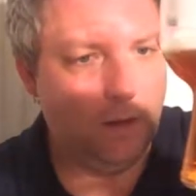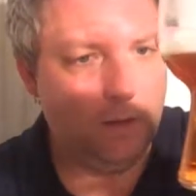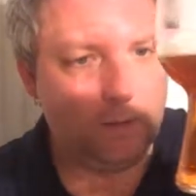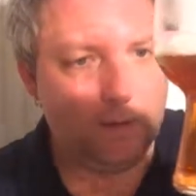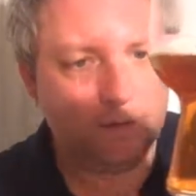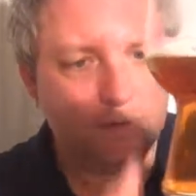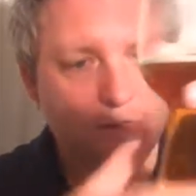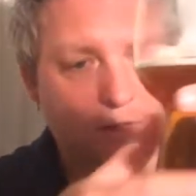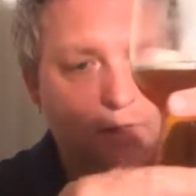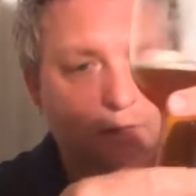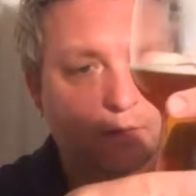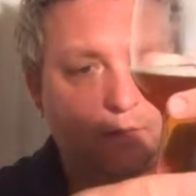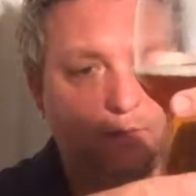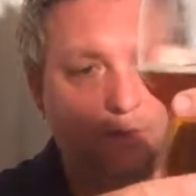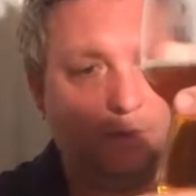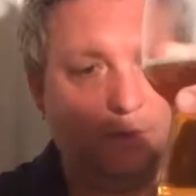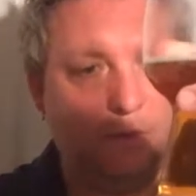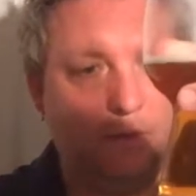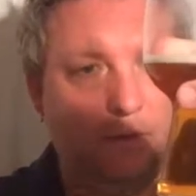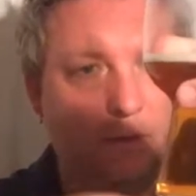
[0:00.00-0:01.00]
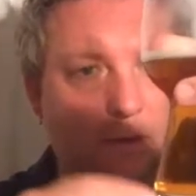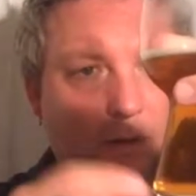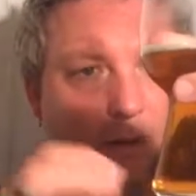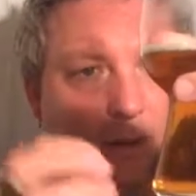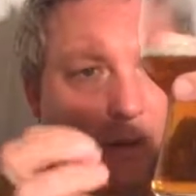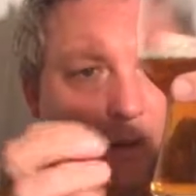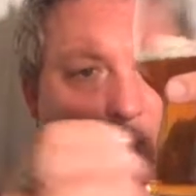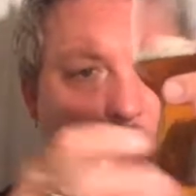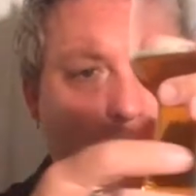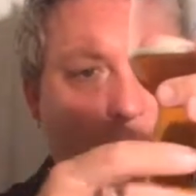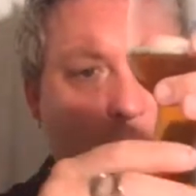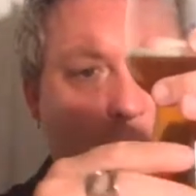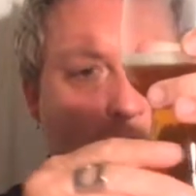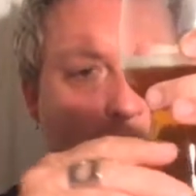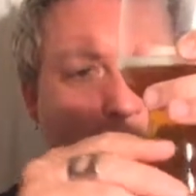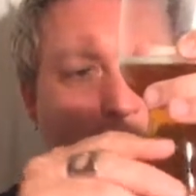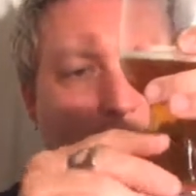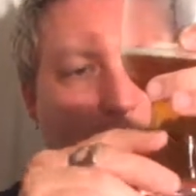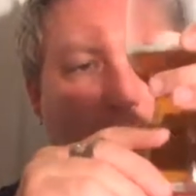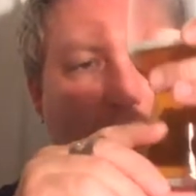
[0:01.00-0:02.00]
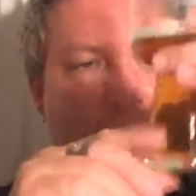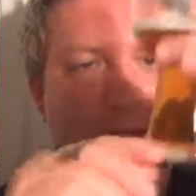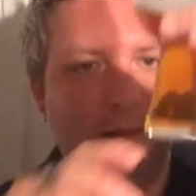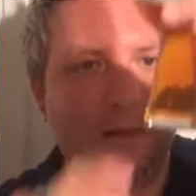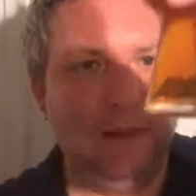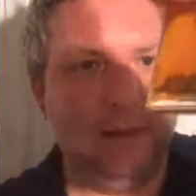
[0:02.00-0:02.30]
There's a lot